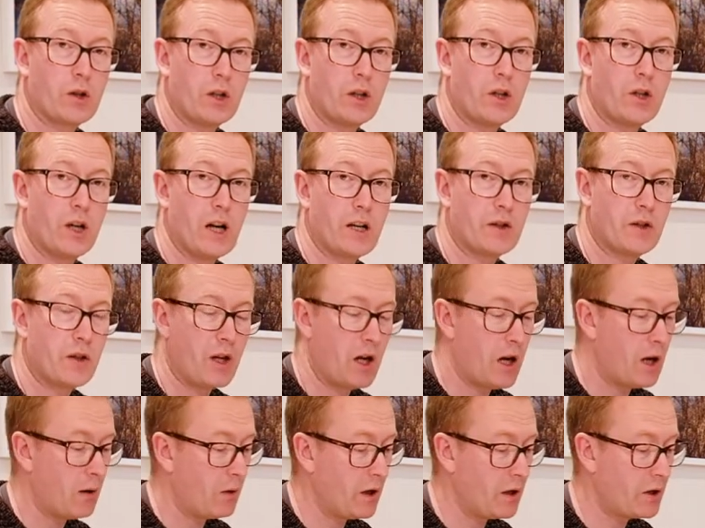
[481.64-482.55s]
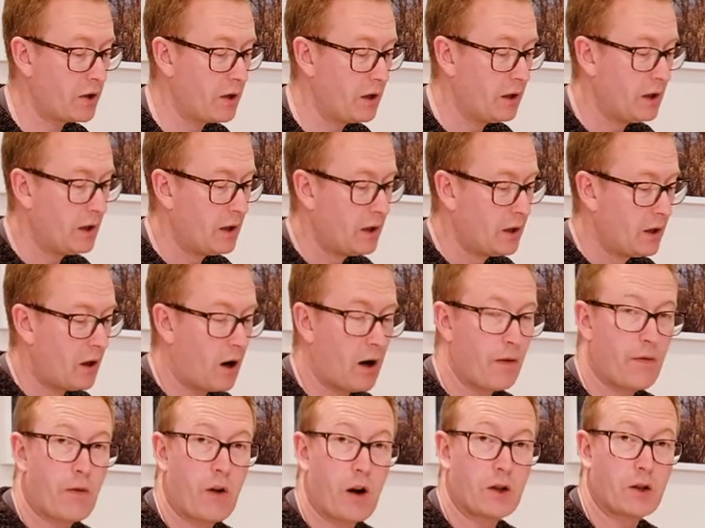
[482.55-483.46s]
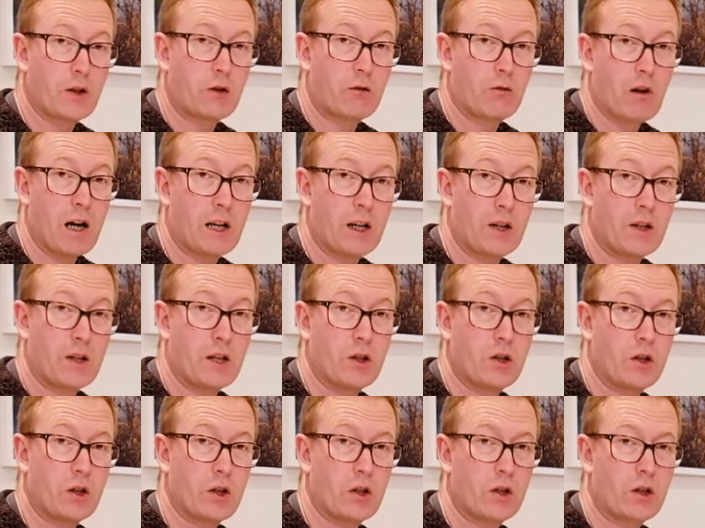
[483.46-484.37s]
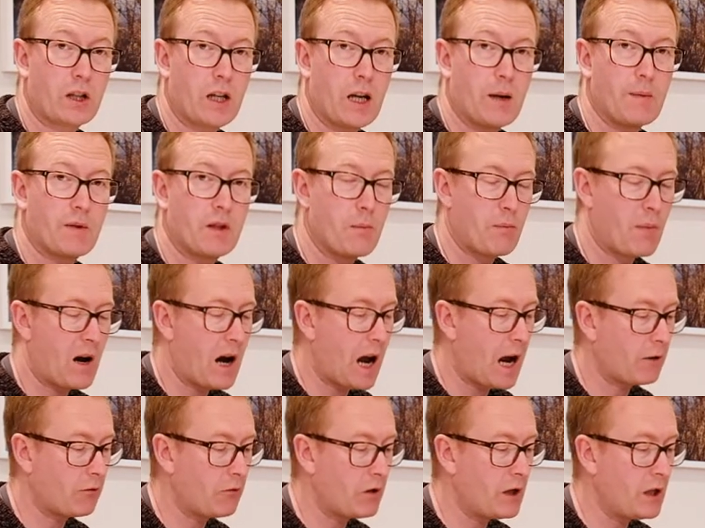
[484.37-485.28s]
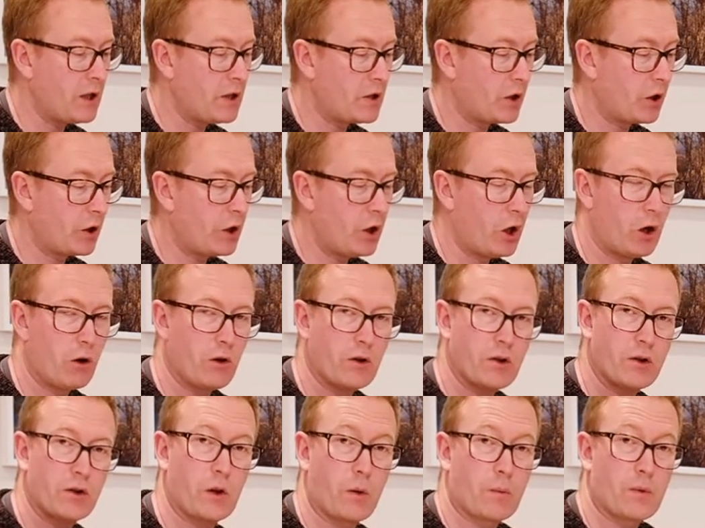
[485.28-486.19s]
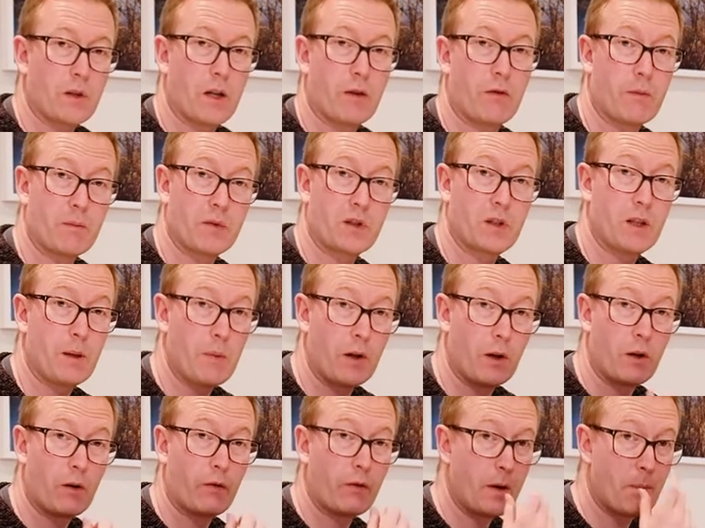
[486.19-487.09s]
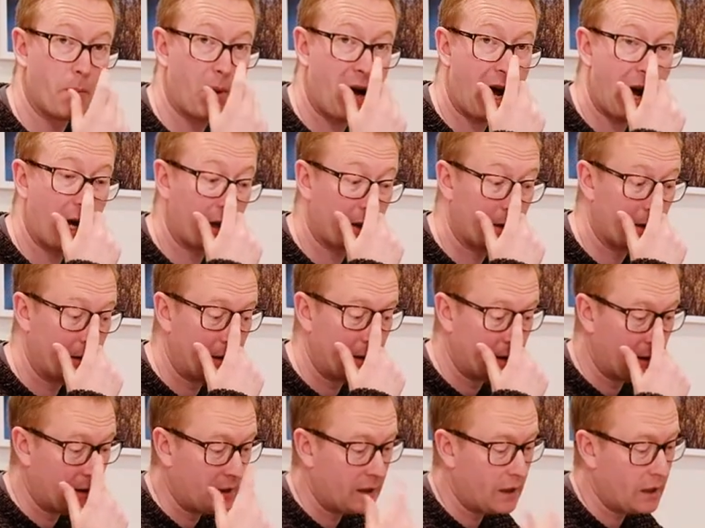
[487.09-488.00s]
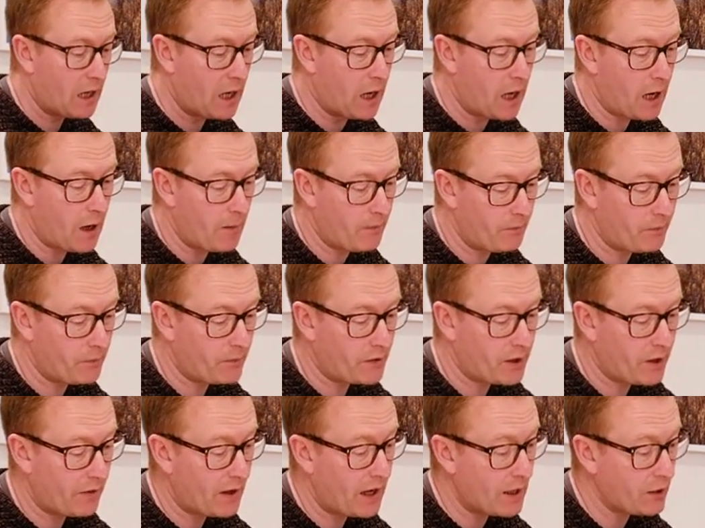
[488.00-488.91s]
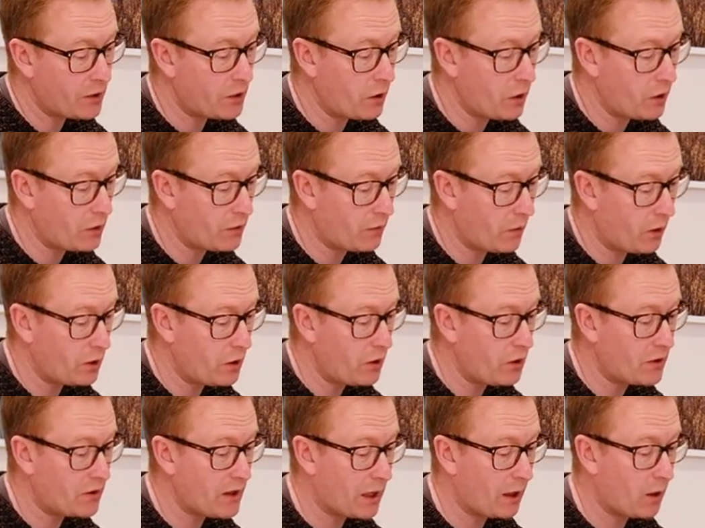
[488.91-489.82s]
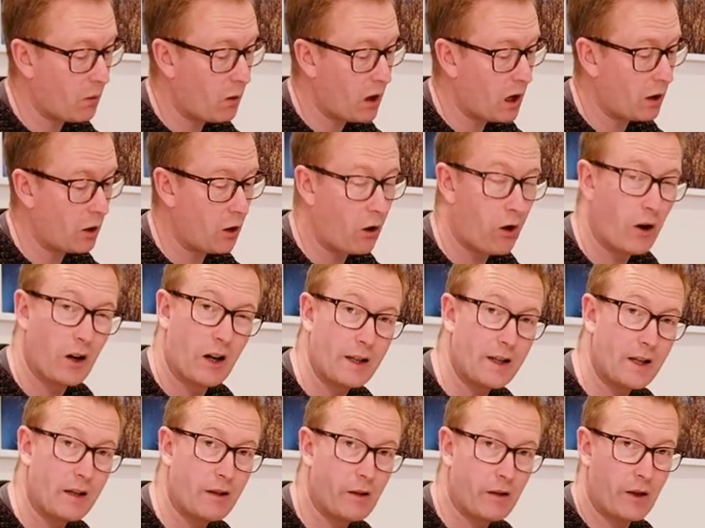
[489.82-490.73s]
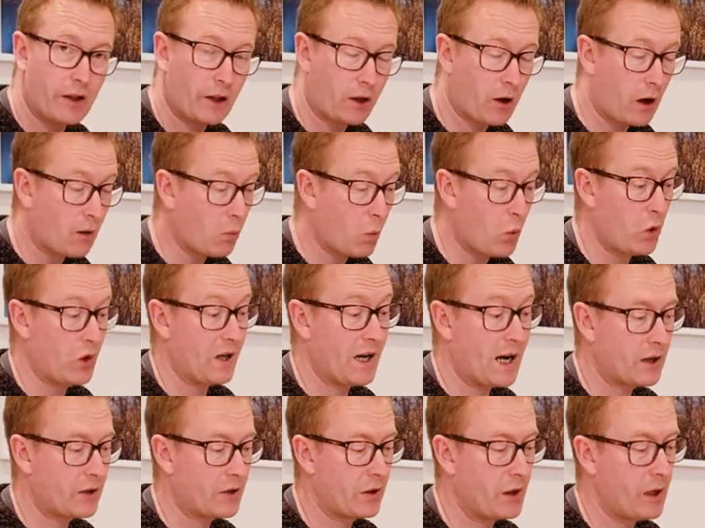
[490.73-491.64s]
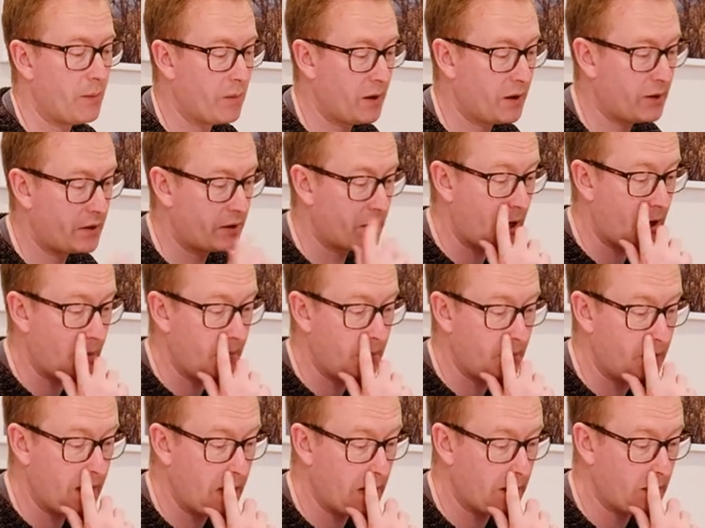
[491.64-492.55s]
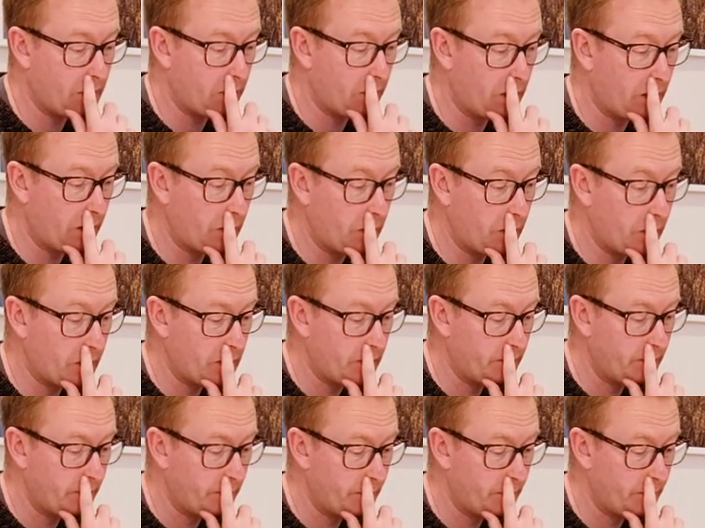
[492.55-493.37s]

your chest here, which I find is great because it just keeps the bag really secure and stops it from slipping off your back. Um, so that's useful. I use that quite a lot, and I didn't think I would actually, but um, yeah, it's really good.